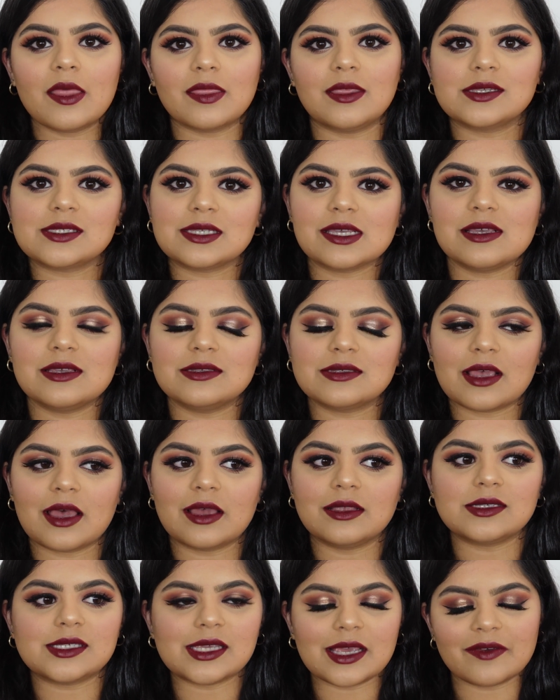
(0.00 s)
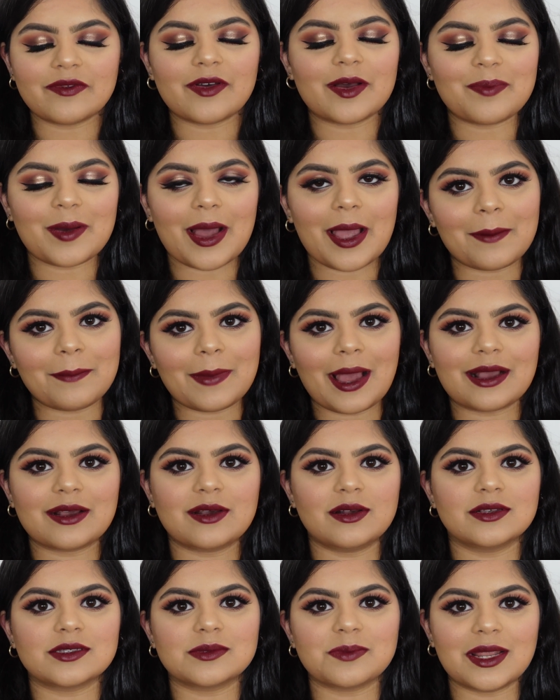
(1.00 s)
This is Diva by MAC
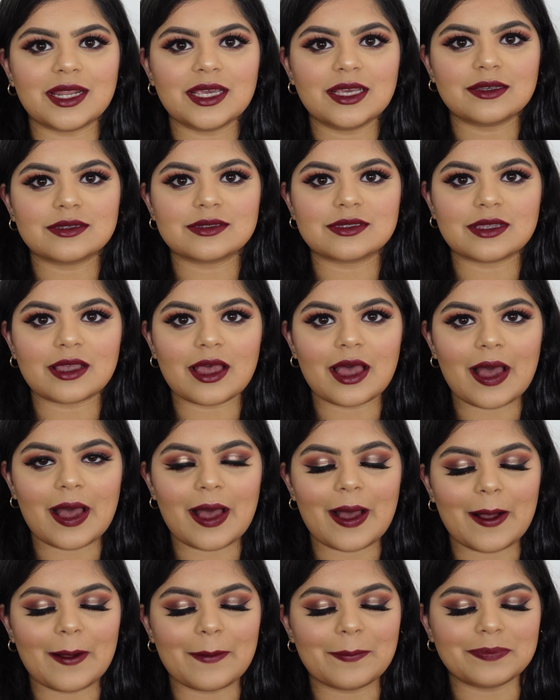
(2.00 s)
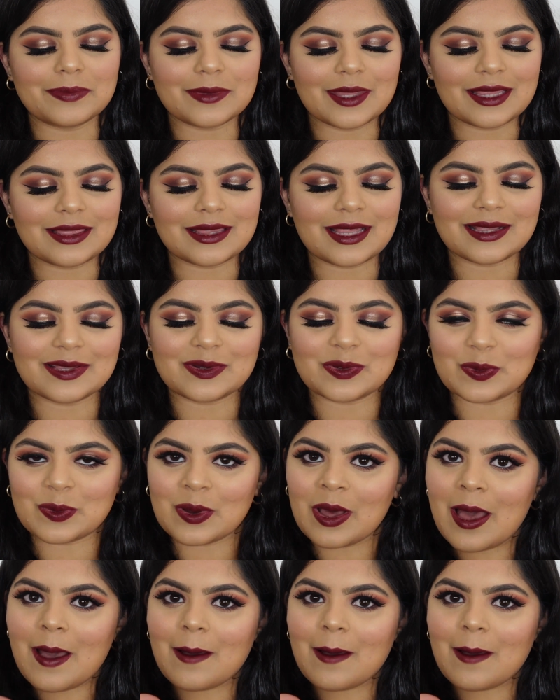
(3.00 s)
Cosmetics in their little